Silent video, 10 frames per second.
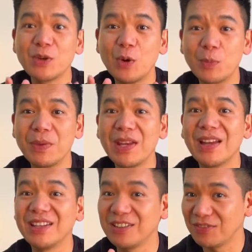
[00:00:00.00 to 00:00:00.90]
to
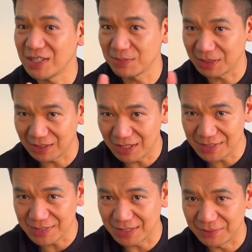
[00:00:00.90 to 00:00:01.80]
open an investment
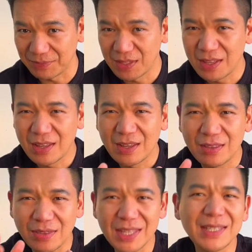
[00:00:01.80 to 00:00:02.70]
LISA.
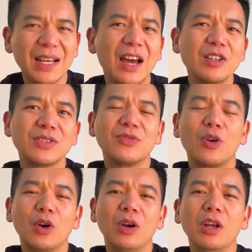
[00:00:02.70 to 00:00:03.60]
This allows
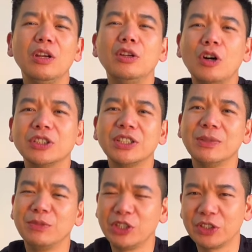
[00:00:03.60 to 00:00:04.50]
for
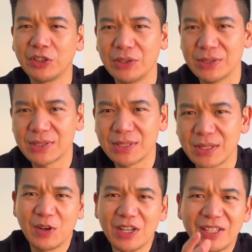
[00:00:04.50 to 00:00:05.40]
long-term returns.
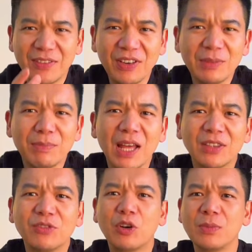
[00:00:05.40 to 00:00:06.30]
There are different
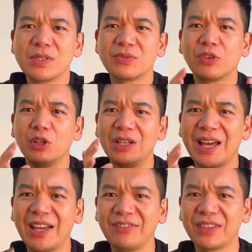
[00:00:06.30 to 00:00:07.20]
platforms for
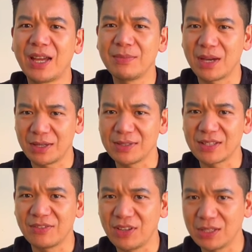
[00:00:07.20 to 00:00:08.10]
Lifetime
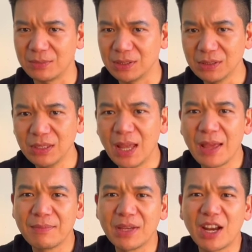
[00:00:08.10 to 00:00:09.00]
ISA available,
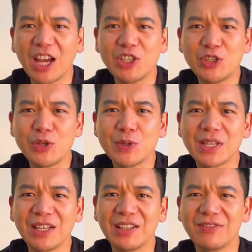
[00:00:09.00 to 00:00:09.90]
but I
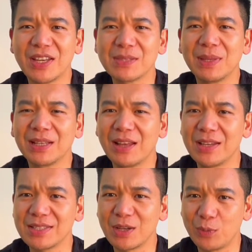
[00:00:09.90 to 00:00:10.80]
choose an investment
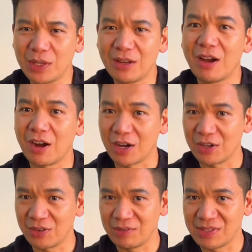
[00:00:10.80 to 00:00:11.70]
LISA with
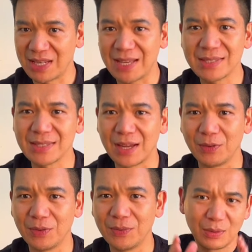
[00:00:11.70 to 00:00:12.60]
Hargreaves
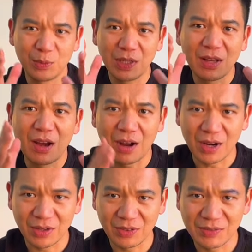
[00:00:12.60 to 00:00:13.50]
Lansdown. With
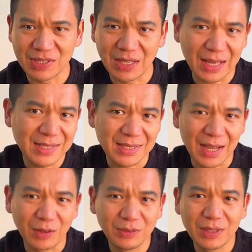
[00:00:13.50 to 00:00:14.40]
Hargreaves
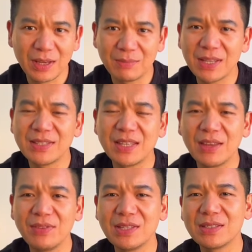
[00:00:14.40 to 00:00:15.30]
Lansdown, my
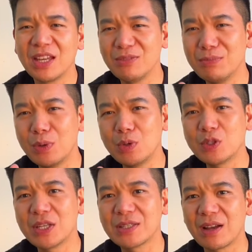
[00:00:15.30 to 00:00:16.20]
savings and
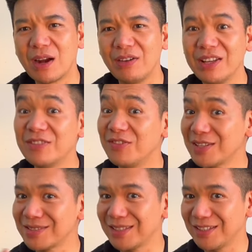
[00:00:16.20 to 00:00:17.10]
bonuses are
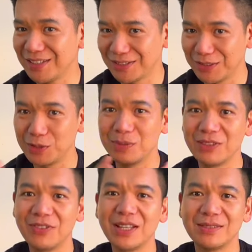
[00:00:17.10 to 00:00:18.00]
invested in
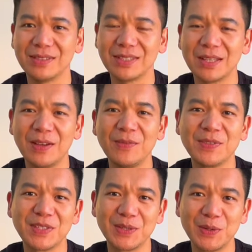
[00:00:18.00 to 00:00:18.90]
global funds.
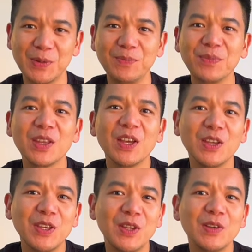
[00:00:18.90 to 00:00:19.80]
So
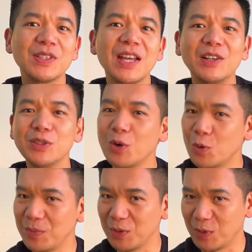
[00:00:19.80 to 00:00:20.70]
here's how to
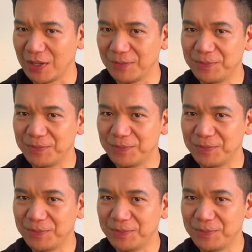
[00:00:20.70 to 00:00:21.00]
open one.